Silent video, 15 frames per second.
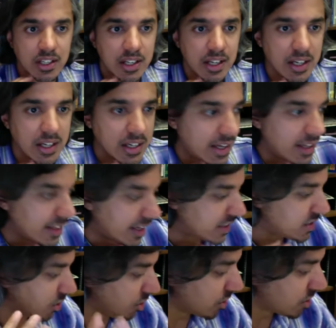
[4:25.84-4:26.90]
And
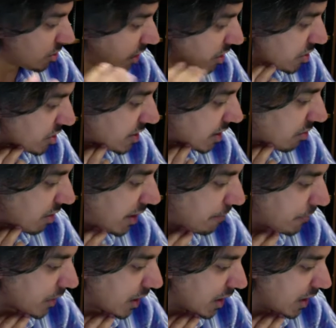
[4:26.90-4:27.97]
that's also interesting, right?
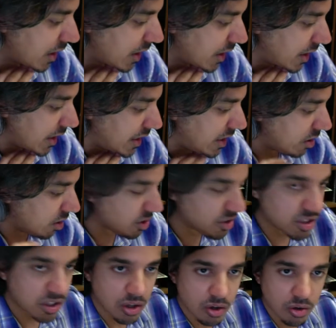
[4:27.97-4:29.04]
He
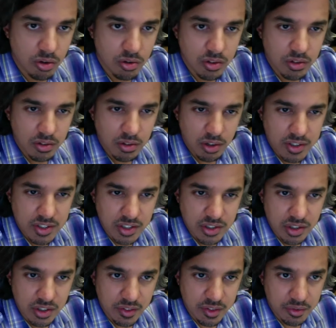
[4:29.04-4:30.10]
also looks at
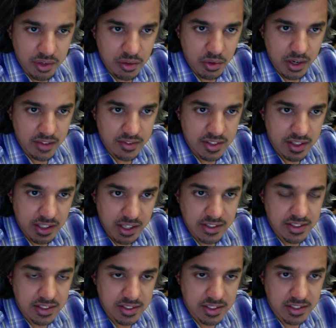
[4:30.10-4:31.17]
sort of three waves in the
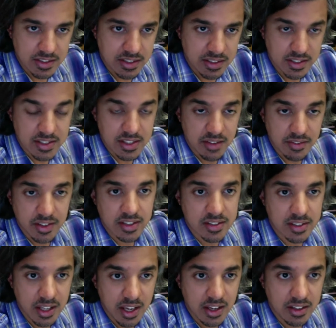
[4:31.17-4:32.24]
1960s, the 70s, and
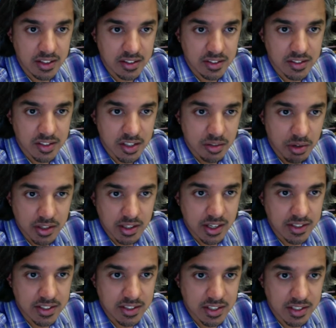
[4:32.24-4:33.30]
the 80s, where in the
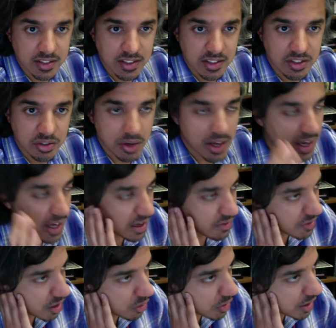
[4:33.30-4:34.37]
1960s you have
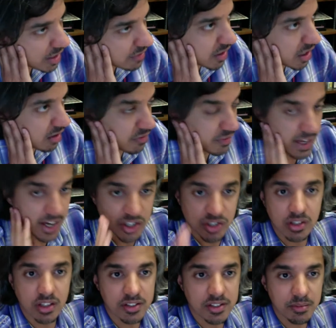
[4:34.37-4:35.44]
a wave of
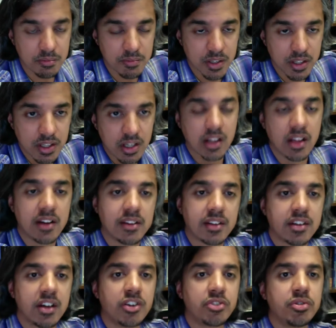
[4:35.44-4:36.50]
nationalism. A lot of the
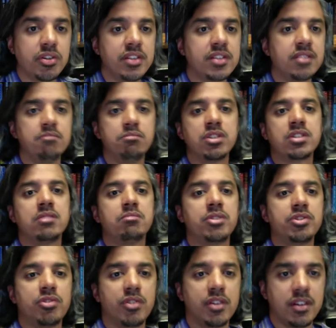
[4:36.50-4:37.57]
countries in the Muslim
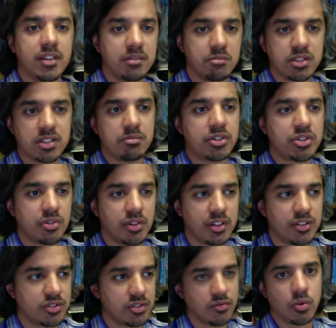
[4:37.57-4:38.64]
majority
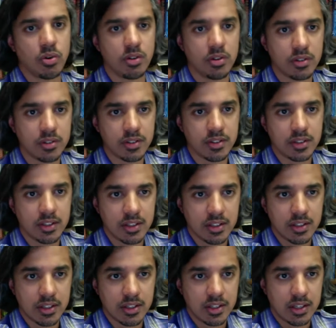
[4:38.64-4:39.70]
sort of world,
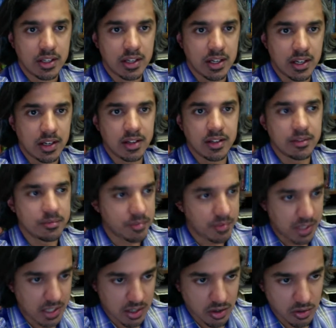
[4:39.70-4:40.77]

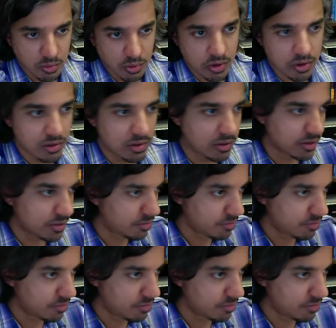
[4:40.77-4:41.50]
the Arab world,